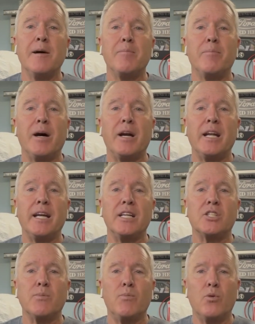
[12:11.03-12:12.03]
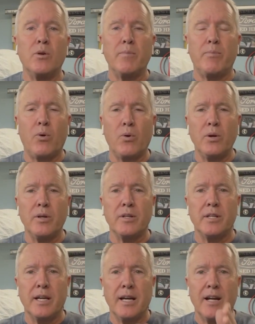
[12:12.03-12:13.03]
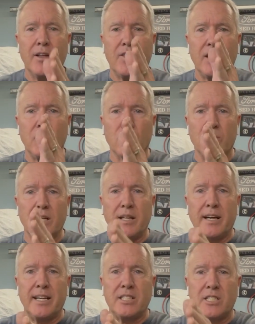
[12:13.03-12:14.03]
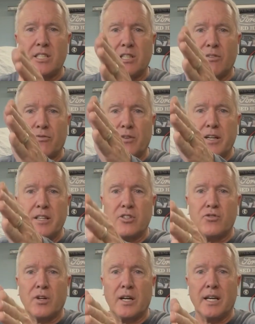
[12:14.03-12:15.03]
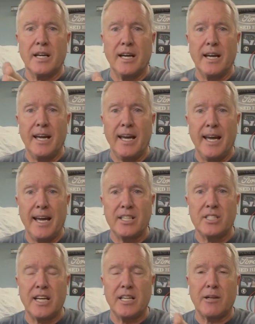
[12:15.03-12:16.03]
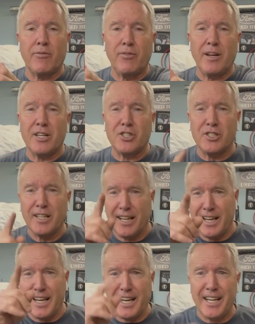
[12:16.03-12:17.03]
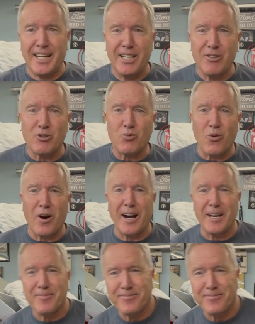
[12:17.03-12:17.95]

But it's more important that you realize the front of the truck has to end up flush, and here's why.